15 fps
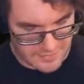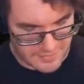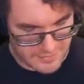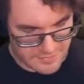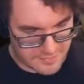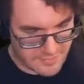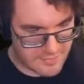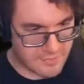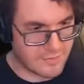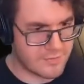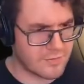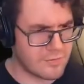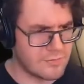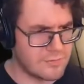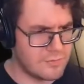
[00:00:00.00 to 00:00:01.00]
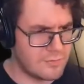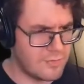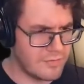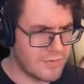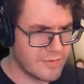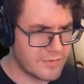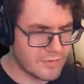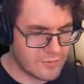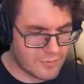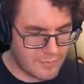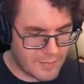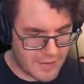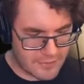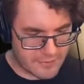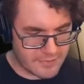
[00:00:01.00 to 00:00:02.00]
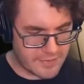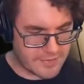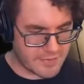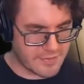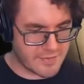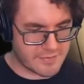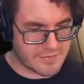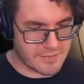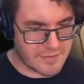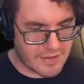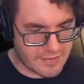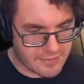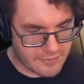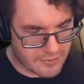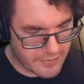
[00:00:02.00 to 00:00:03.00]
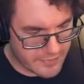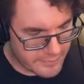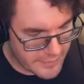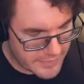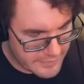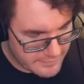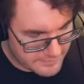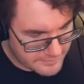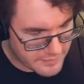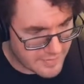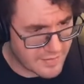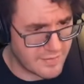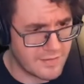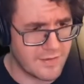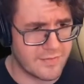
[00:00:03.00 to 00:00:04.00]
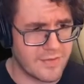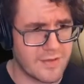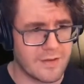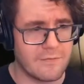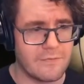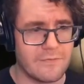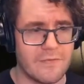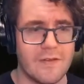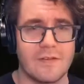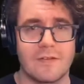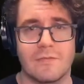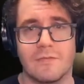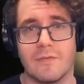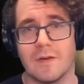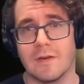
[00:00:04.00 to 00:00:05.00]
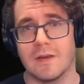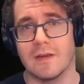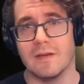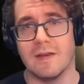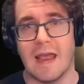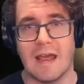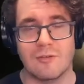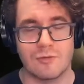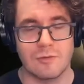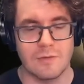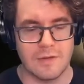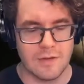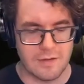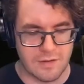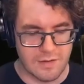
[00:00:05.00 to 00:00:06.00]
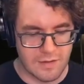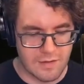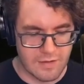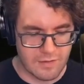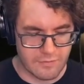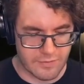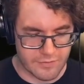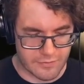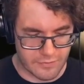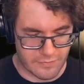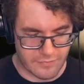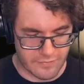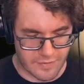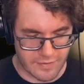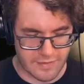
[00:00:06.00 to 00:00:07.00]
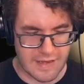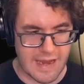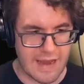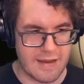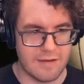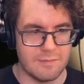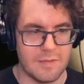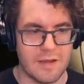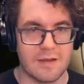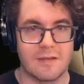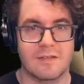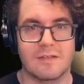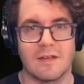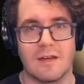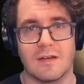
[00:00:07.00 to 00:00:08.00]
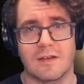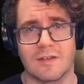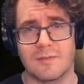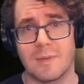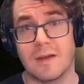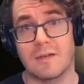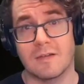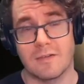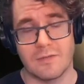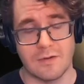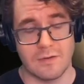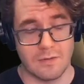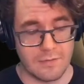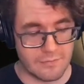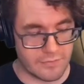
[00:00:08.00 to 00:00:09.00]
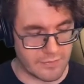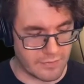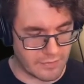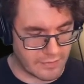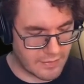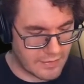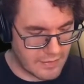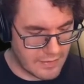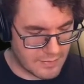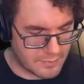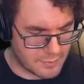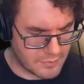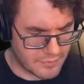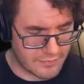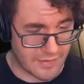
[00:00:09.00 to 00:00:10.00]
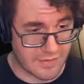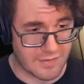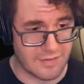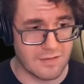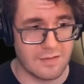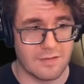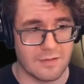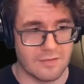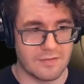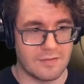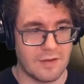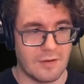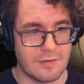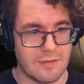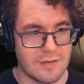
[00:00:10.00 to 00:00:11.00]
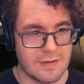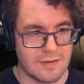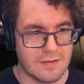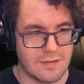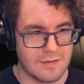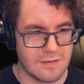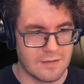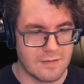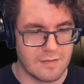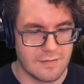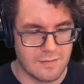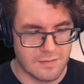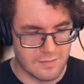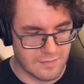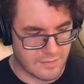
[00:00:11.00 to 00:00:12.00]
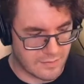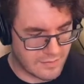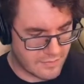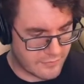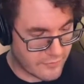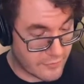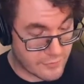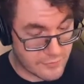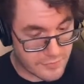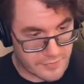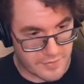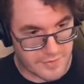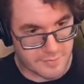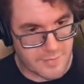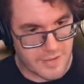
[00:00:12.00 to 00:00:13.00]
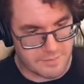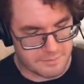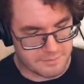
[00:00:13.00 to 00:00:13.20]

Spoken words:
It's a cool model range. I like Delac quite a bit, and I think it fits very naturally with sort of like the Admech aesthetic, especially if you're going for more of like a stealthy Forge World like mine.